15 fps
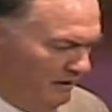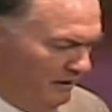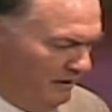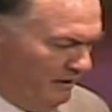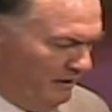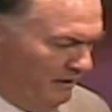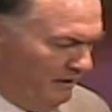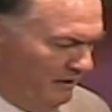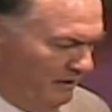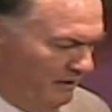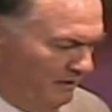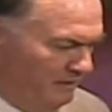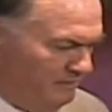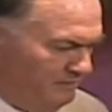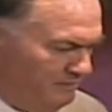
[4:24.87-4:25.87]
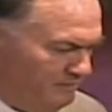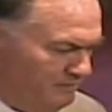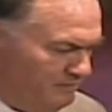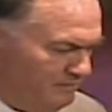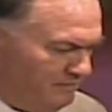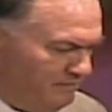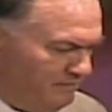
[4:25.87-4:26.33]
a
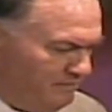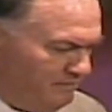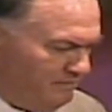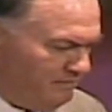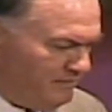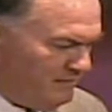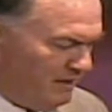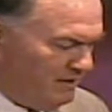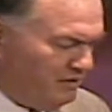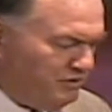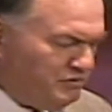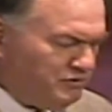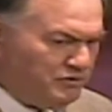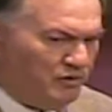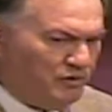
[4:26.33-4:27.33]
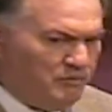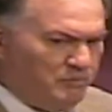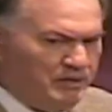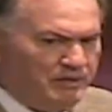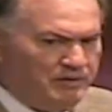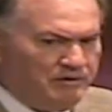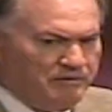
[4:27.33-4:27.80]

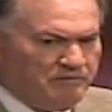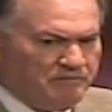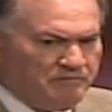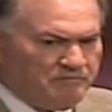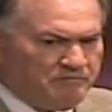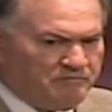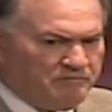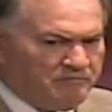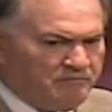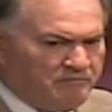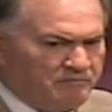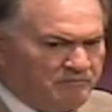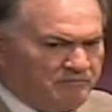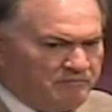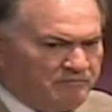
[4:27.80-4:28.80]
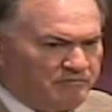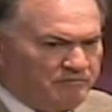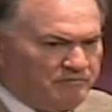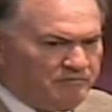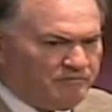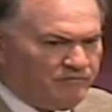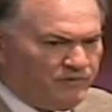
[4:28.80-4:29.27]
disturbing
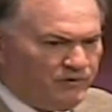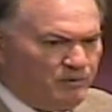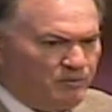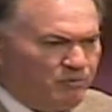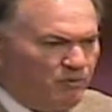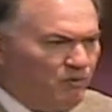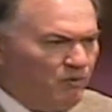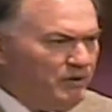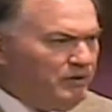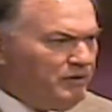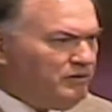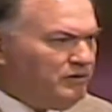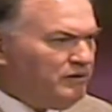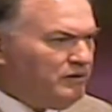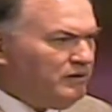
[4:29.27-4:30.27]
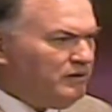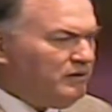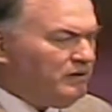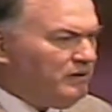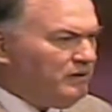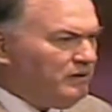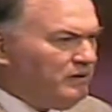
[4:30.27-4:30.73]
viewpoint,
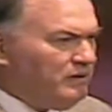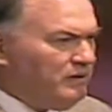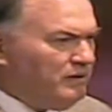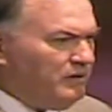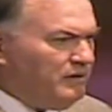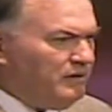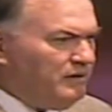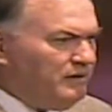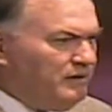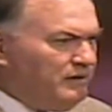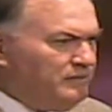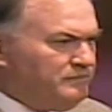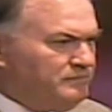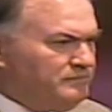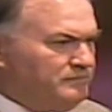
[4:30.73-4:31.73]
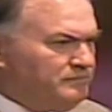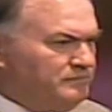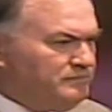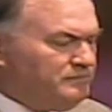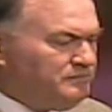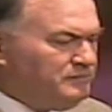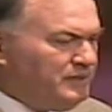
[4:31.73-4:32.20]
um,
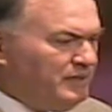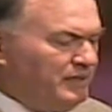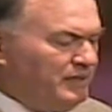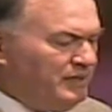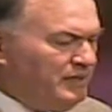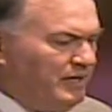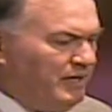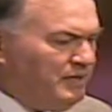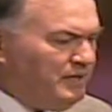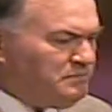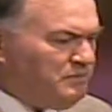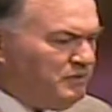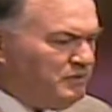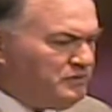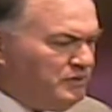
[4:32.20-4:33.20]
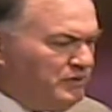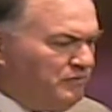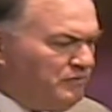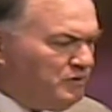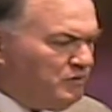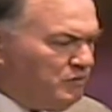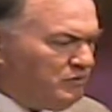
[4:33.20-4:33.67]
and it has much
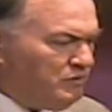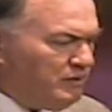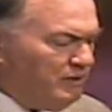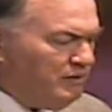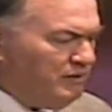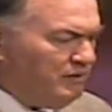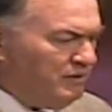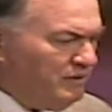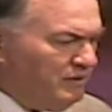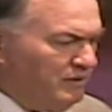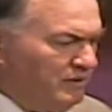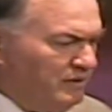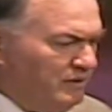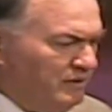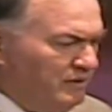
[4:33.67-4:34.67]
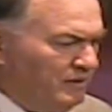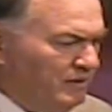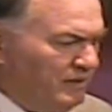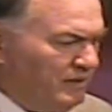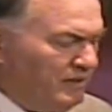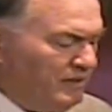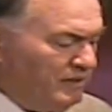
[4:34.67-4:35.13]
difficulty,
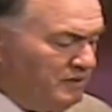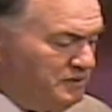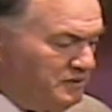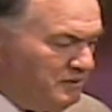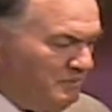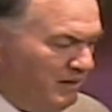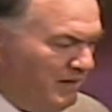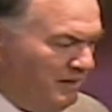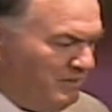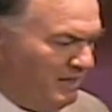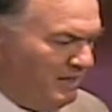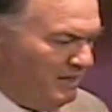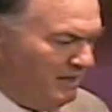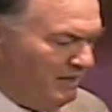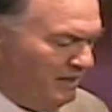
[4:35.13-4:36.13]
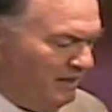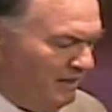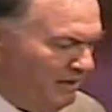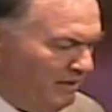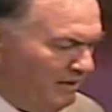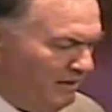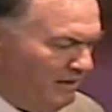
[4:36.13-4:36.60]
at least in my mind, uh,
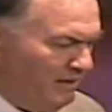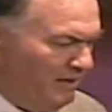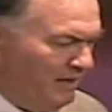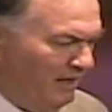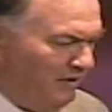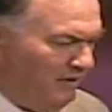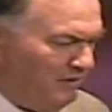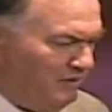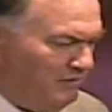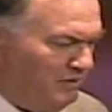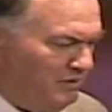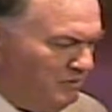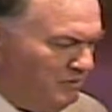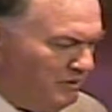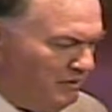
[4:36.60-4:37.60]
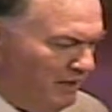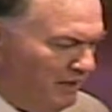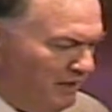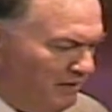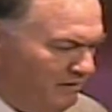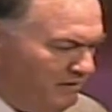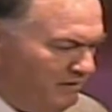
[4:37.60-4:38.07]
and, in how you deal with that.
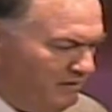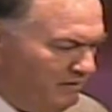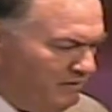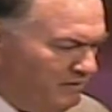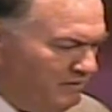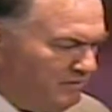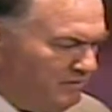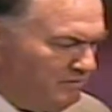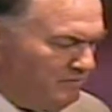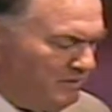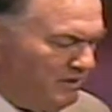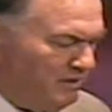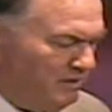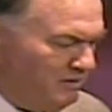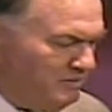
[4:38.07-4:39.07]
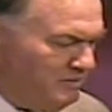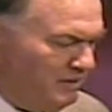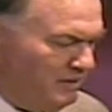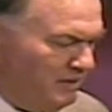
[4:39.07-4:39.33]
Because